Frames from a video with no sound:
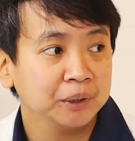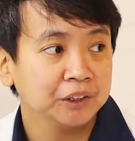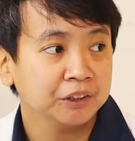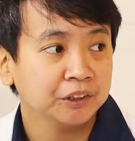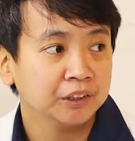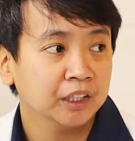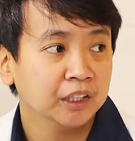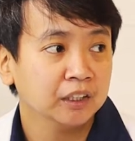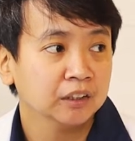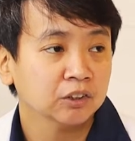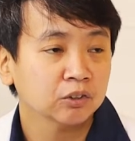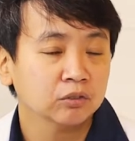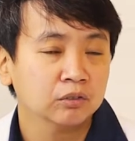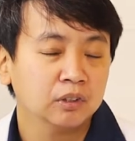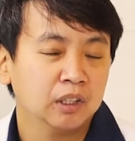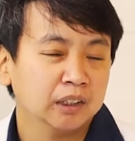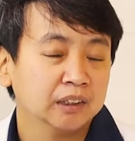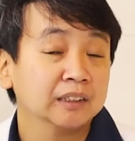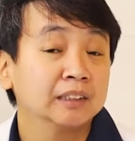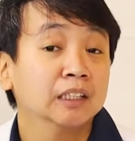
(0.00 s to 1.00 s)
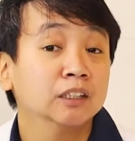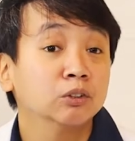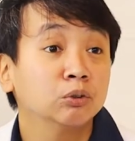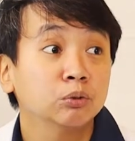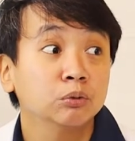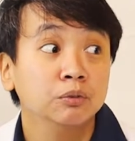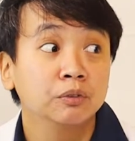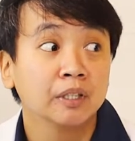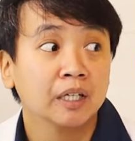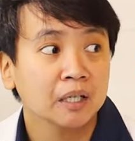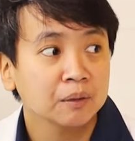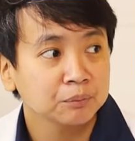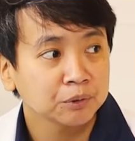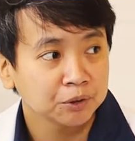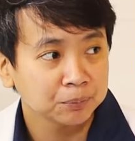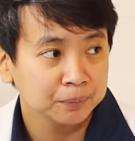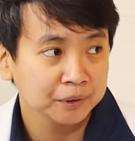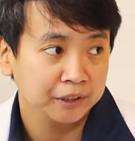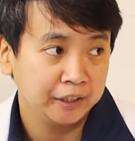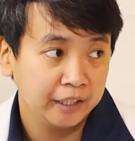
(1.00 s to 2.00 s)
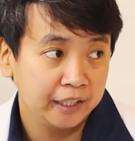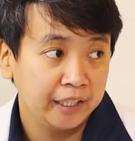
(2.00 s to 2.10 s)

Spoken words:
patients, so less than 2 grams per